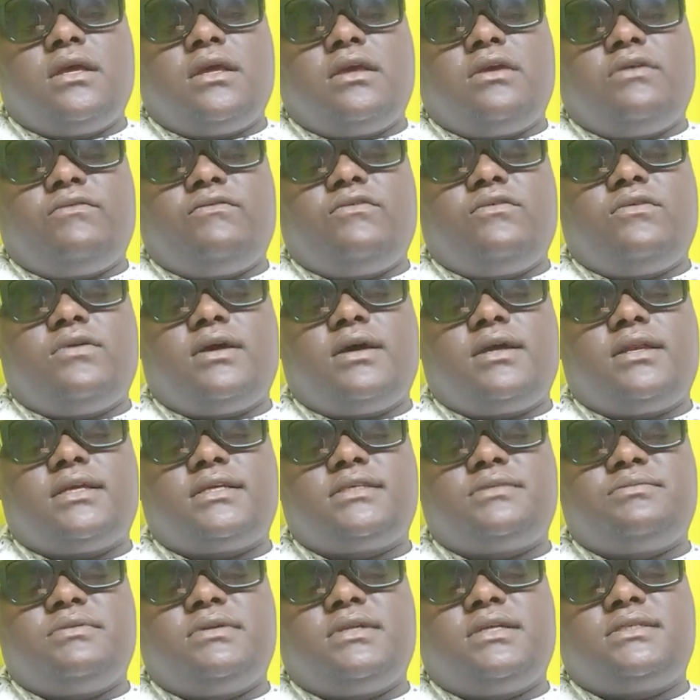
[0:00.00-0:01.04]
If you are
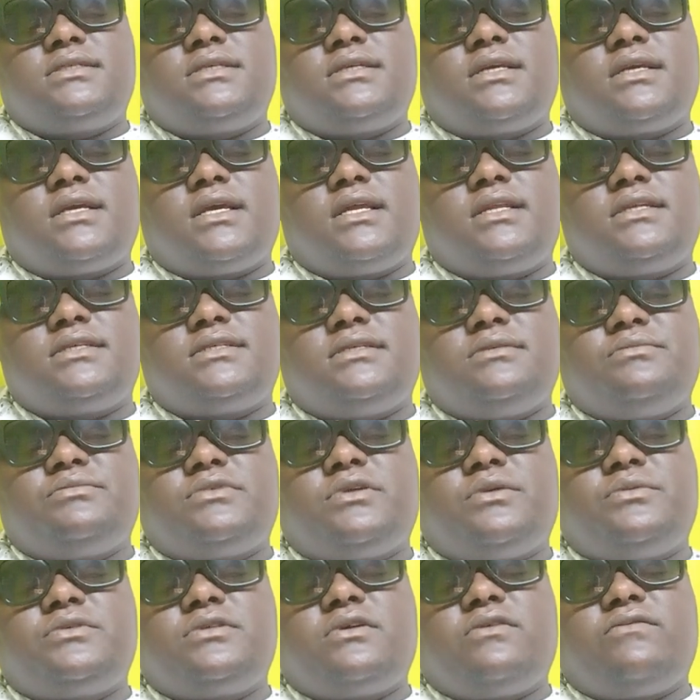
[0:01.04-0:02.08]
experiencing any
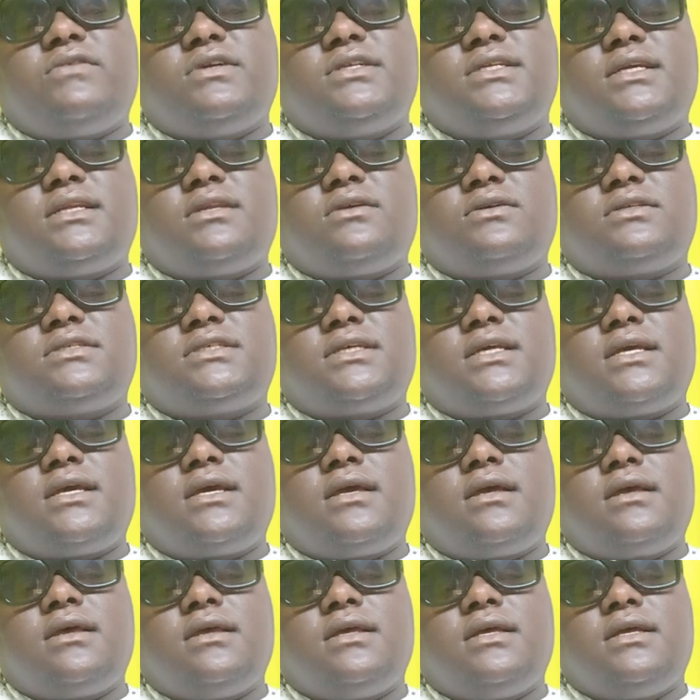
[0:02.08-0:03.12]
symptoms of vaginal
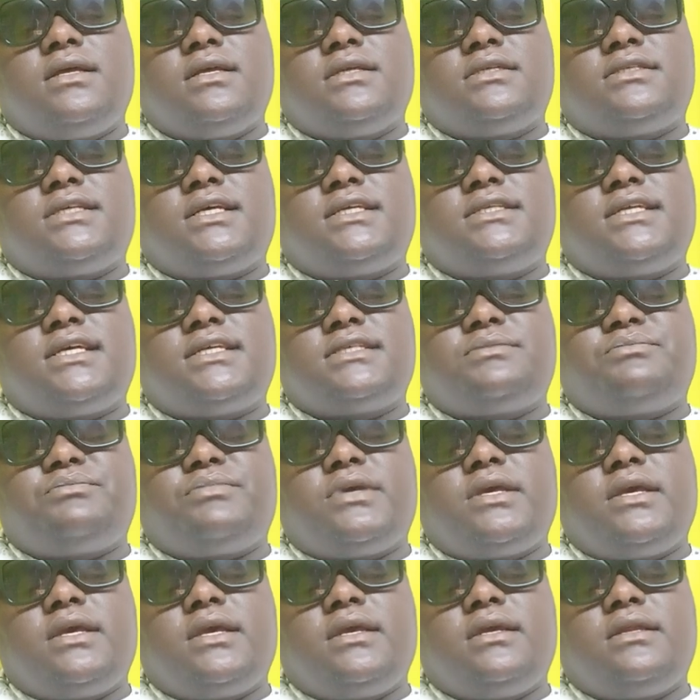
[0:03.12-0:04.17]
tear, such as
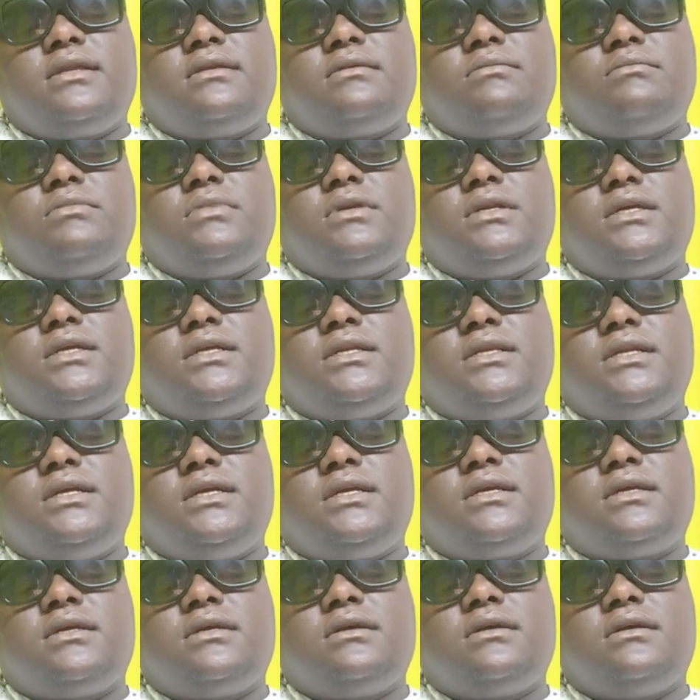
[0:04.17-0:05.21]
pain,
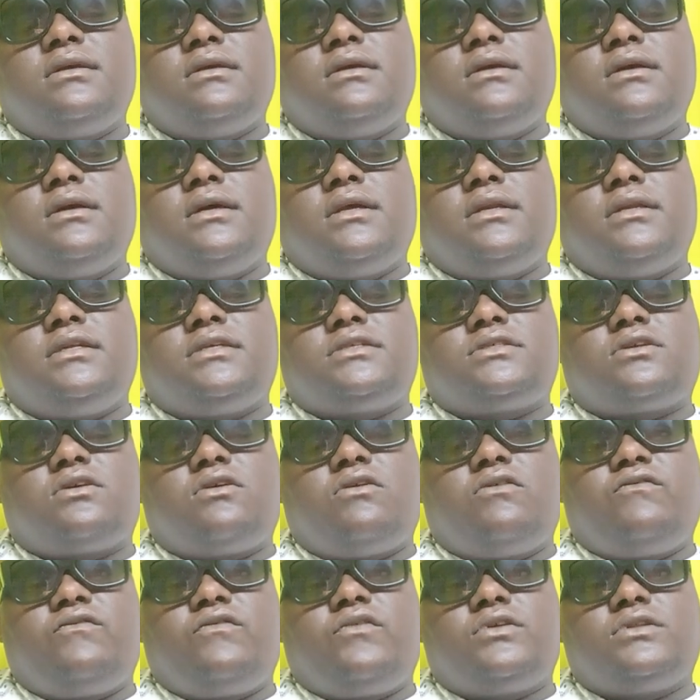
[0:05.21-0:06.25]
bleeding,
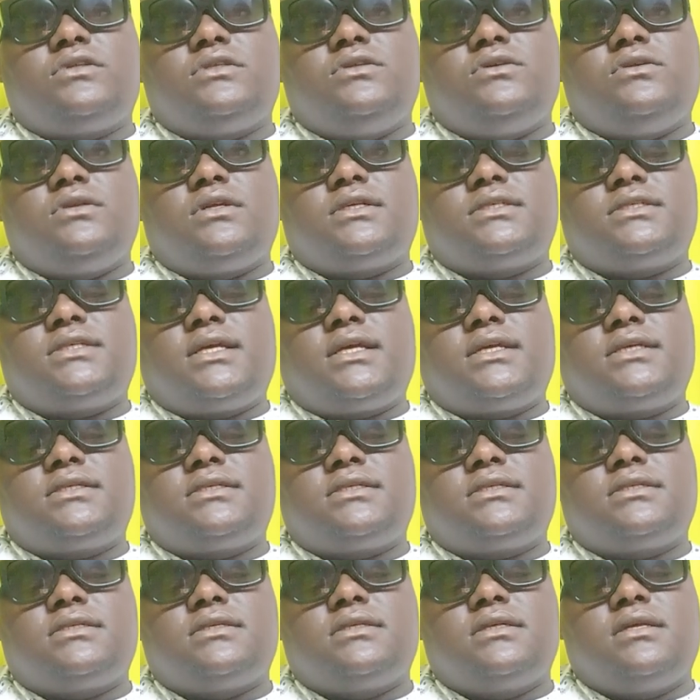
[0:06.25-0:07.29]
discomfort during
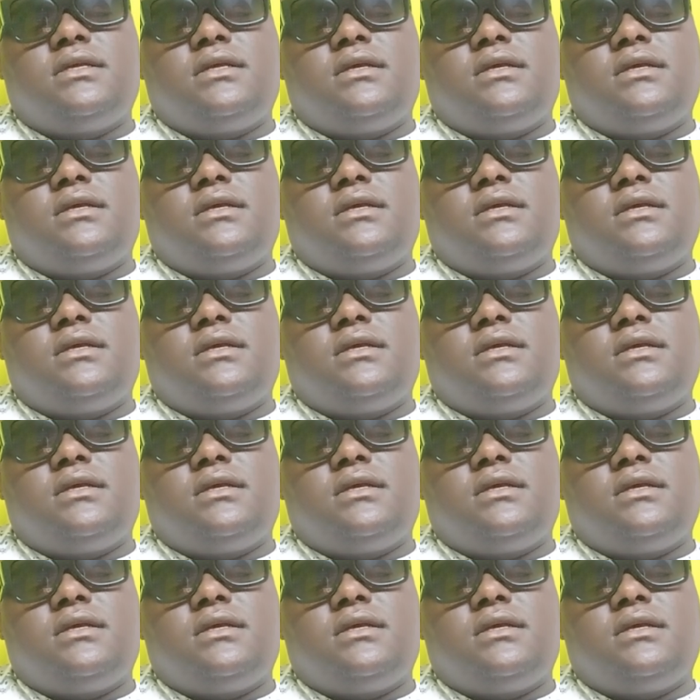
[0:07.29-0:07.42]
sex,